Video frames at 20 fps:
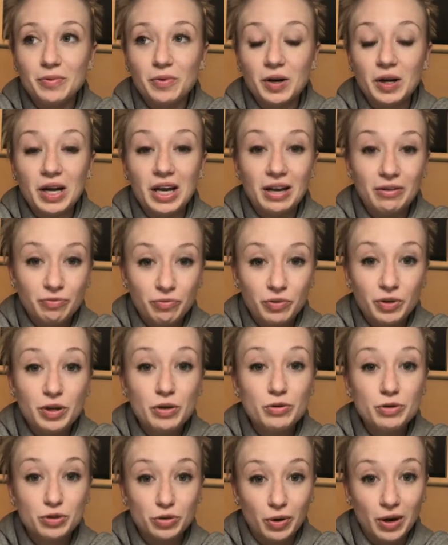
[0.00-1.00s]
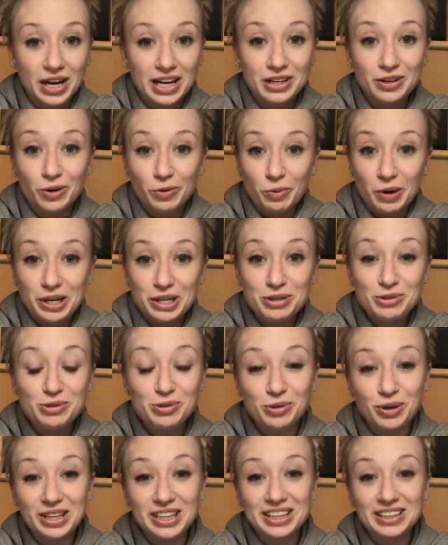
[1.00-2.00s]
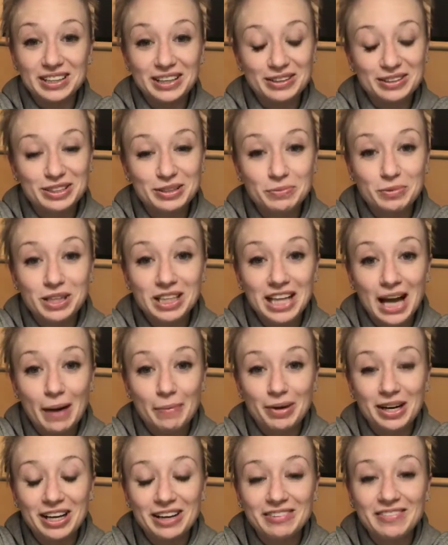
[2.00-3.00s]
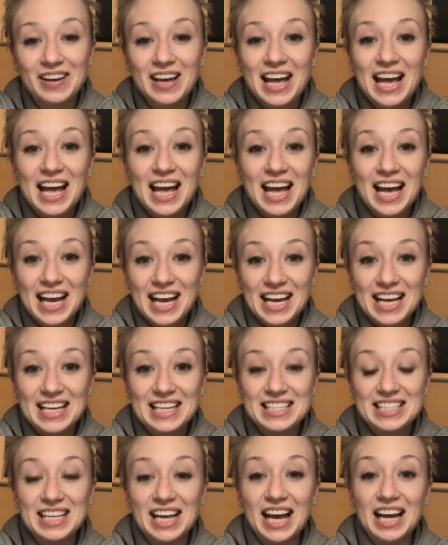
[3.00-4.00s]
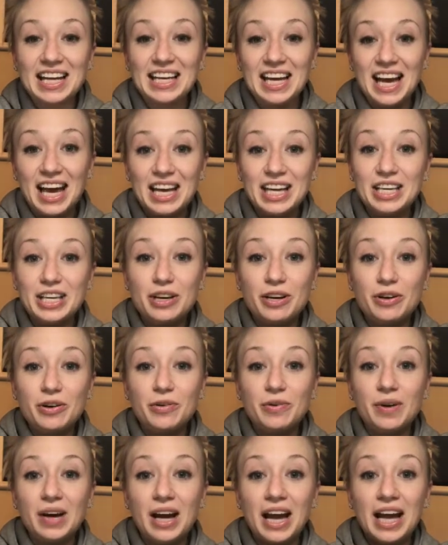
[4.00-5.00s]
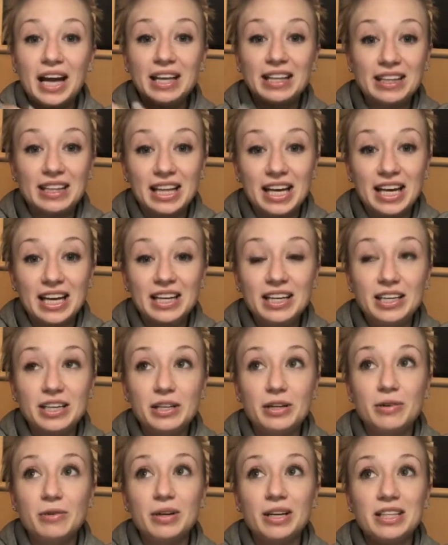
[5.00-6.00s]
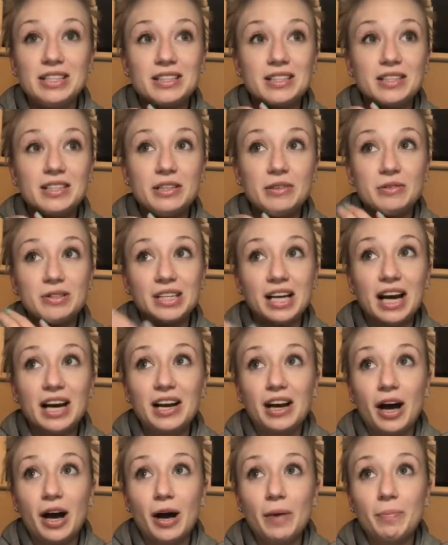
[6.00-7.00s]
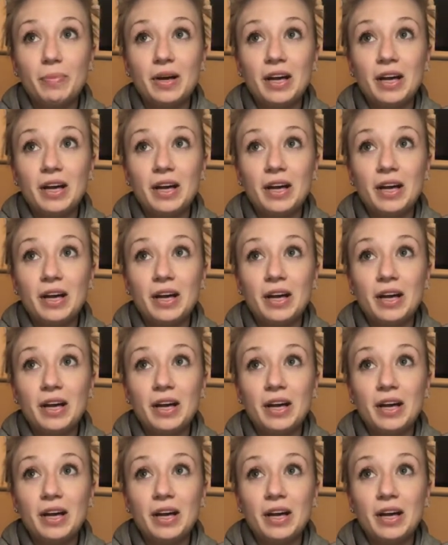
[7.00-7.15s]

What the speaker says: if you join, or when you join the Leadership Collaborative, is I get you a link. You sign up